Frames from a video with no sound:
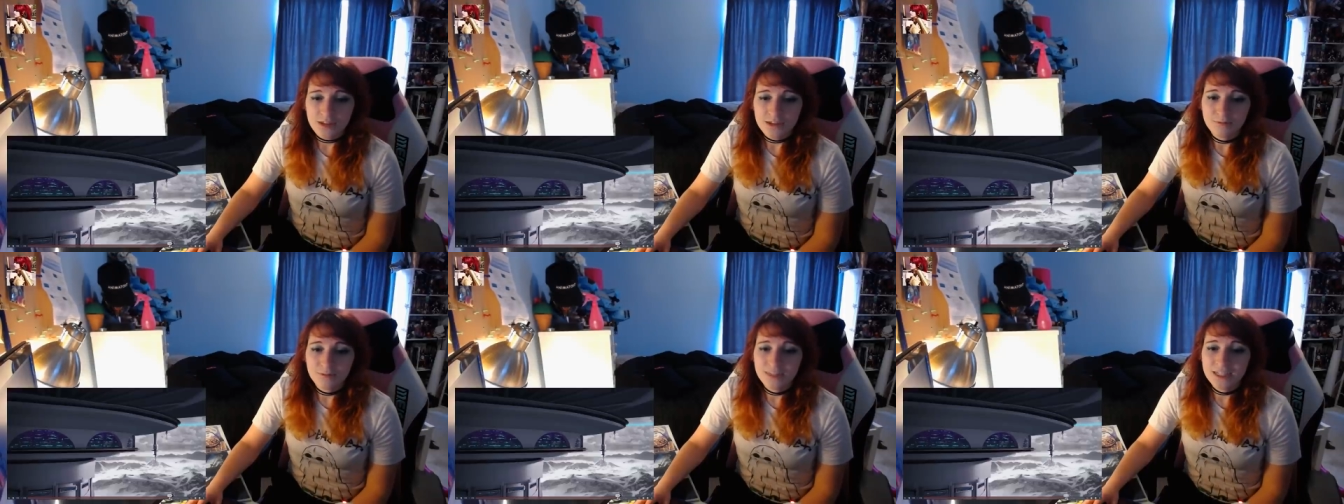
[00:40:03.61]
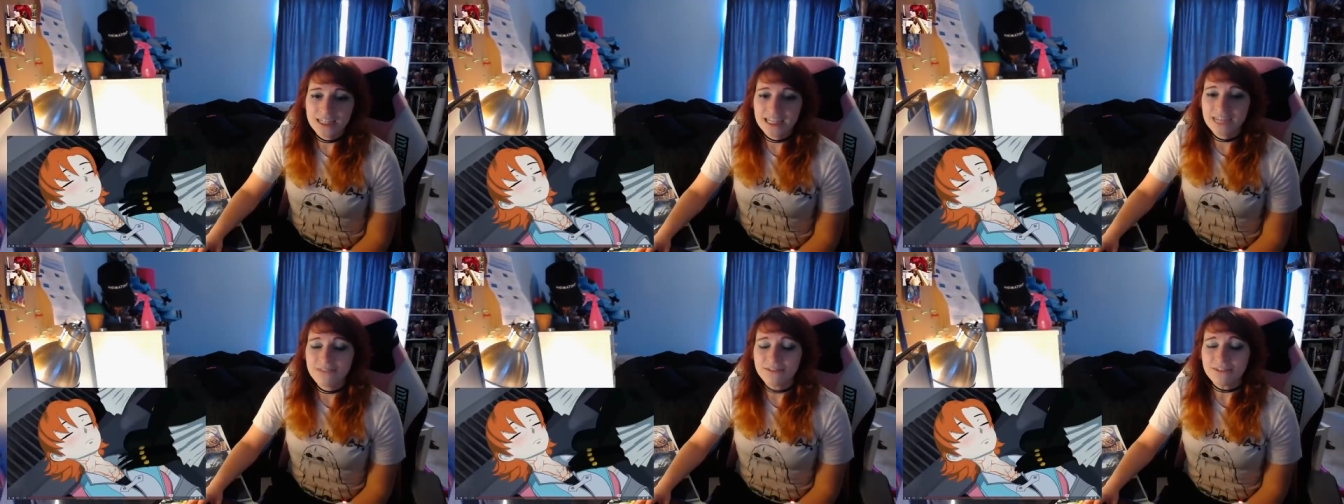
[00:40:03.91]

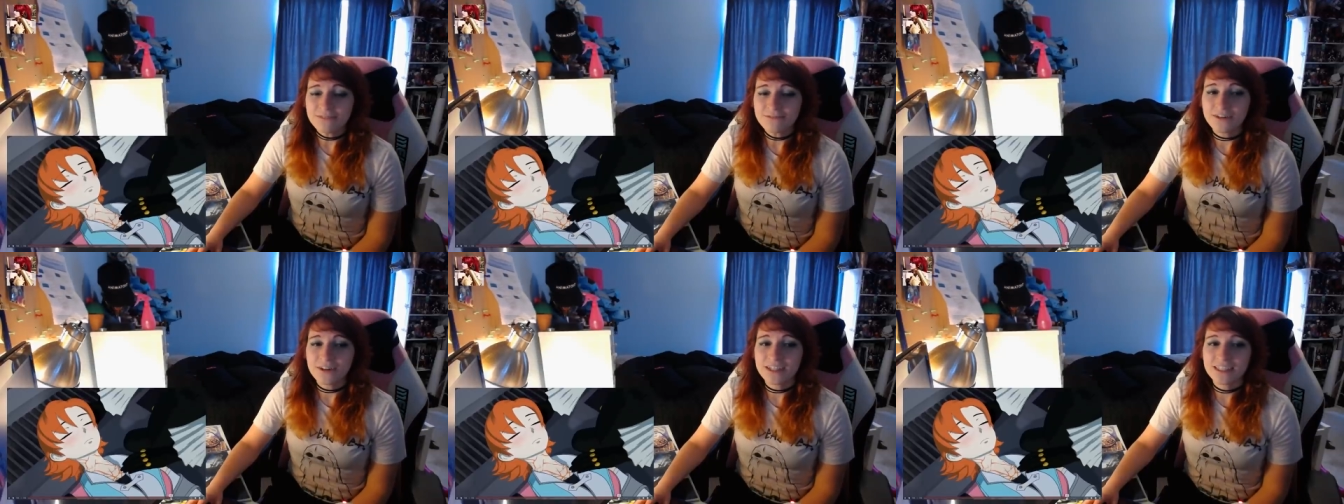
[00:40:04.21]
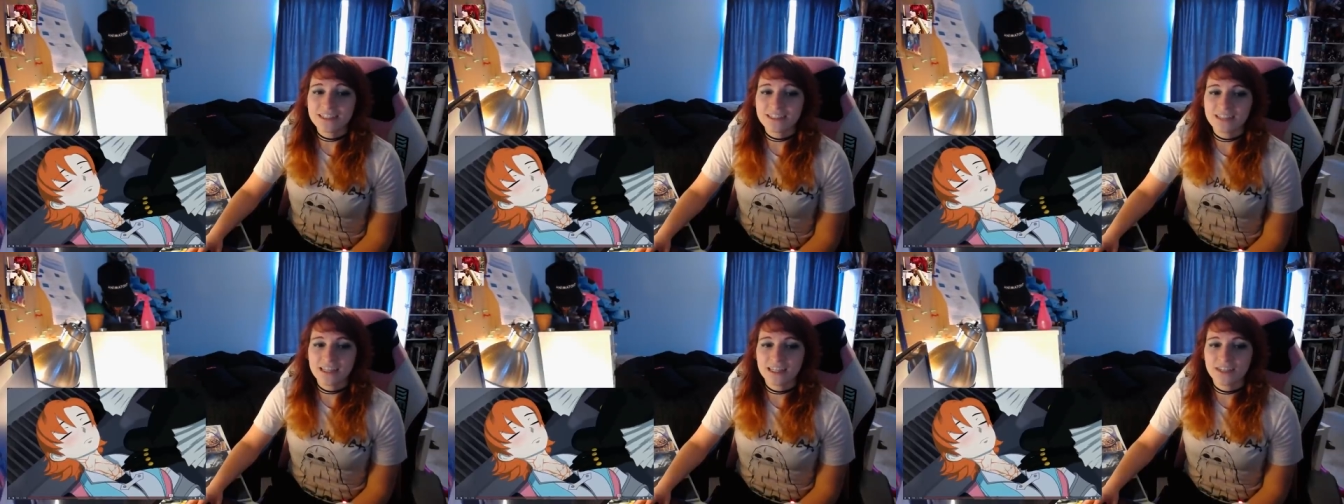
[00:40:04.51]
when even
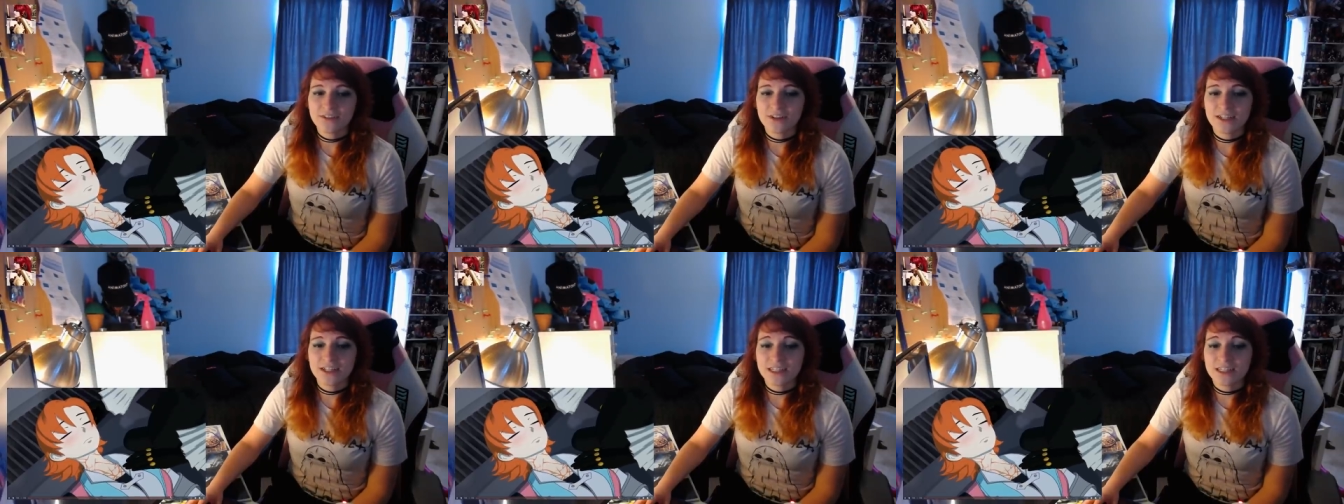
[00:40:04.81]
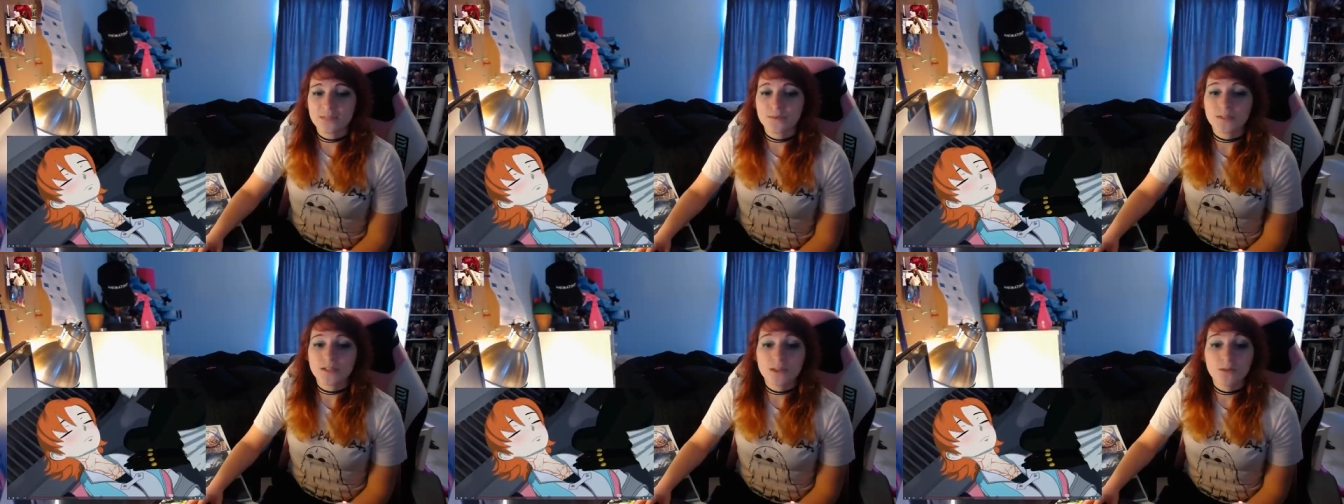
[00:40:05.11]
fucking like granted
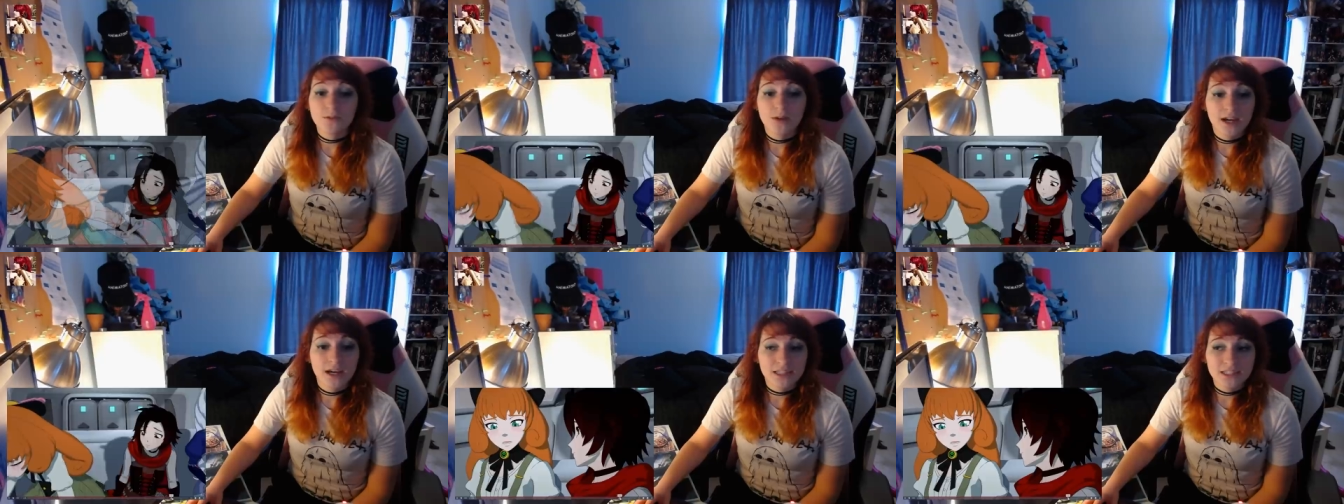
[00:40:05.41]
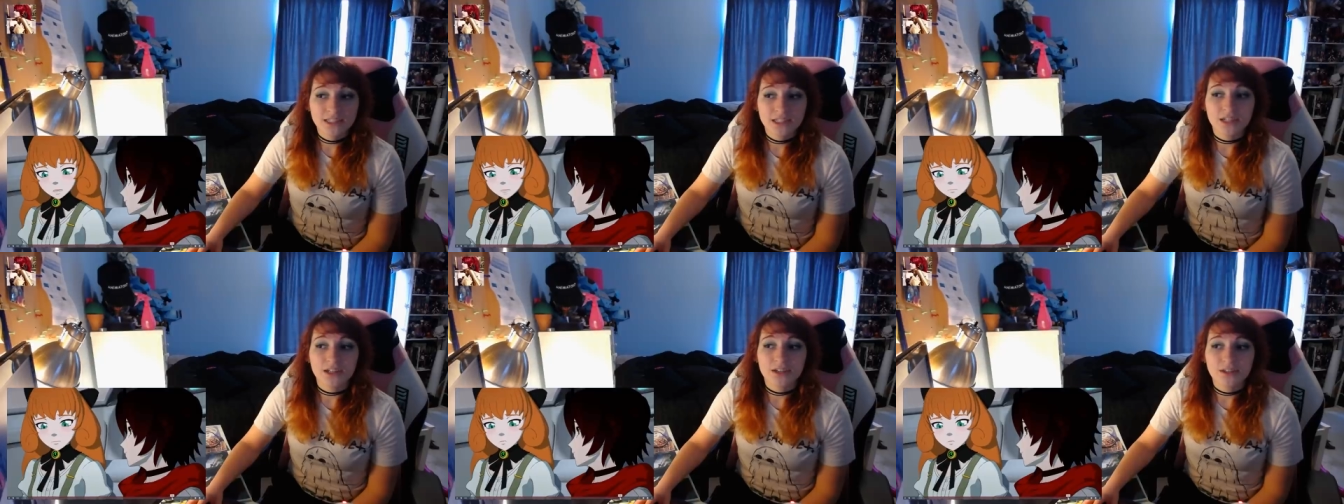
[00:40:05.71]
this was a while
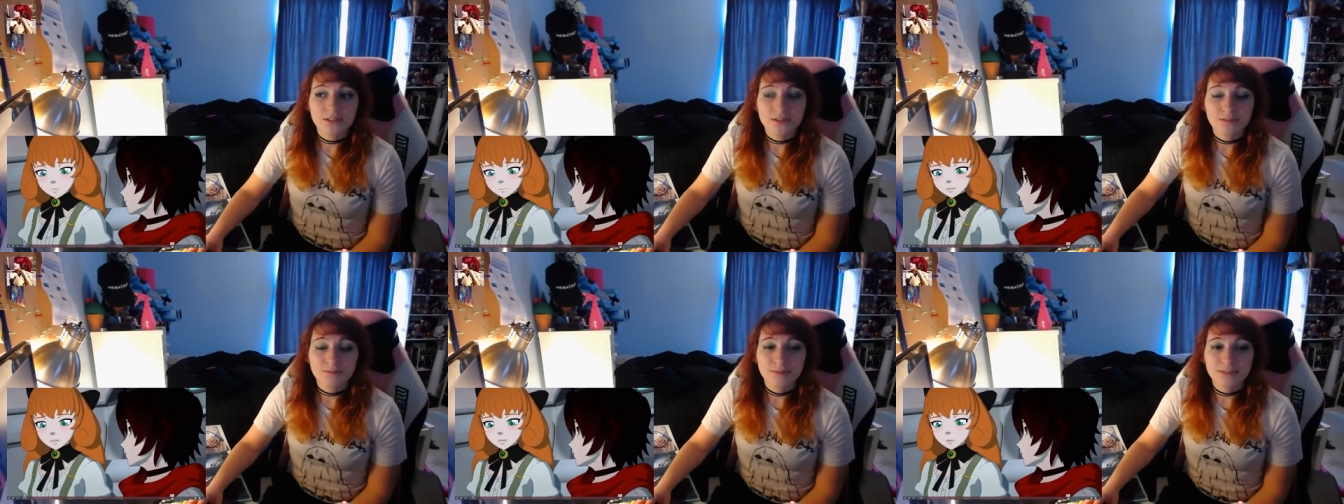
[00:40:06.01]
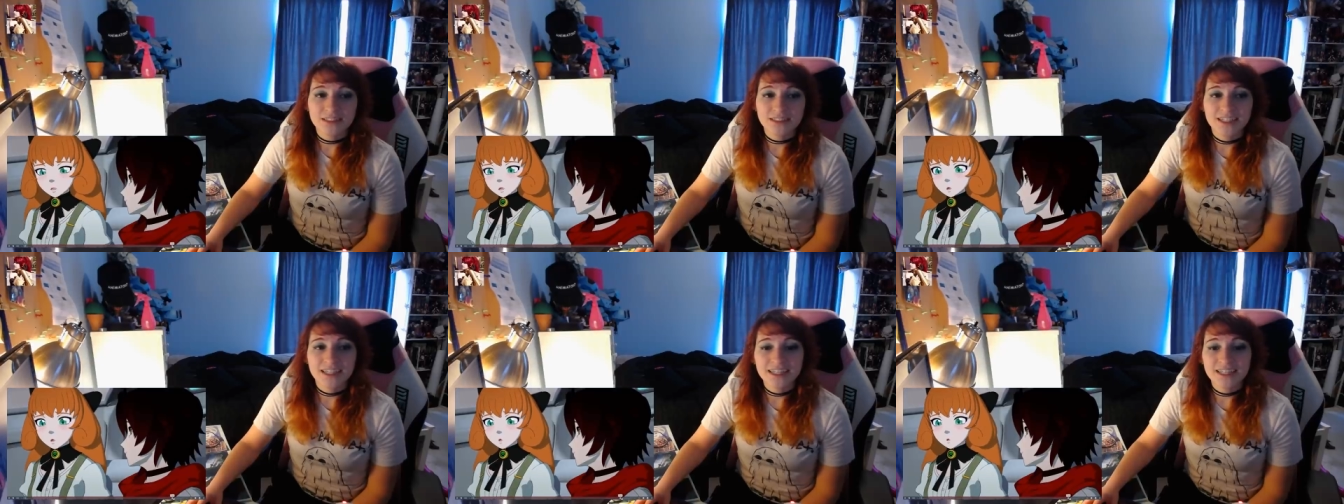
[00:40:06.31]
ago,
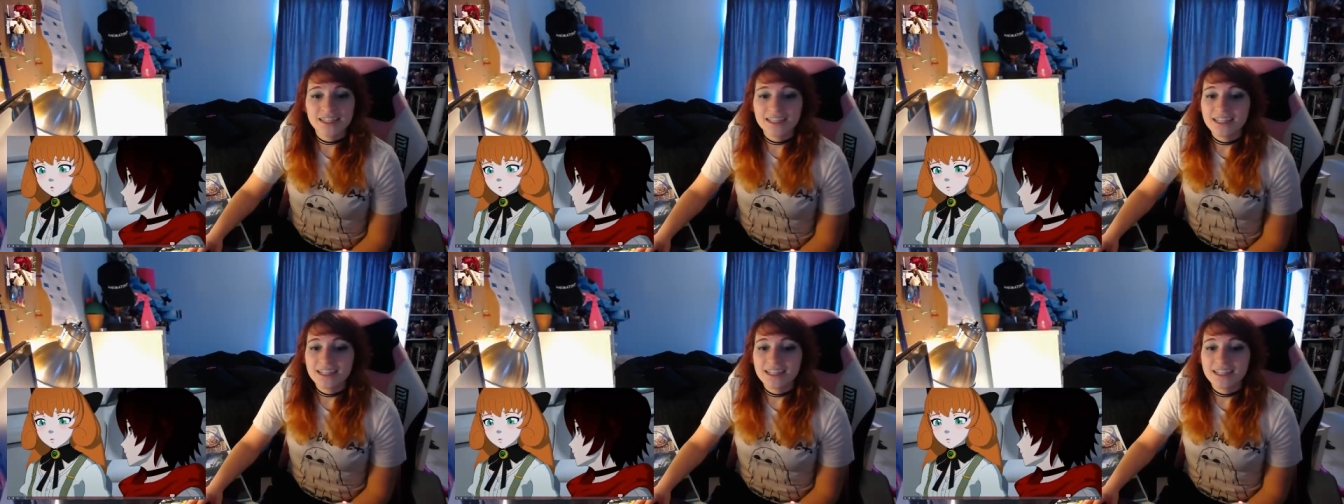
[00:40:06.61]
but like